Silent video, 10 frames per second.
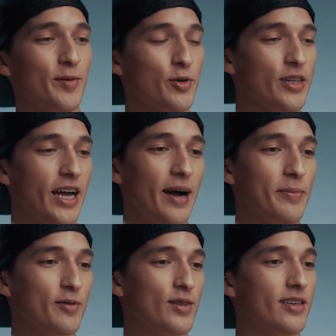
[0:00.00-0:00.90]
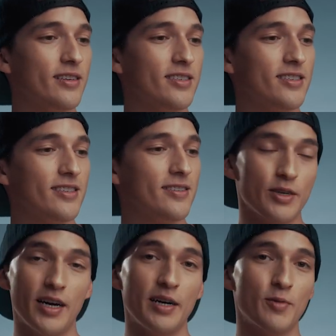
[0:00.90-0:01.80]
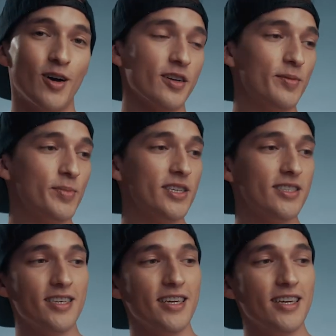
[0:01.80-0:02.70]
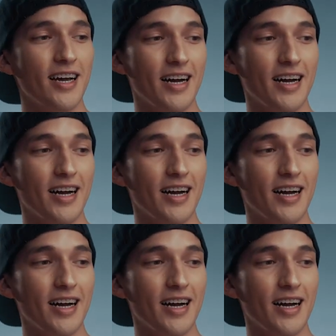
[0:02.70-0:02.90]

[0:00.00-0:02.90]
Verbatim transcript: I'm really happy with this. So I am rocking a PC.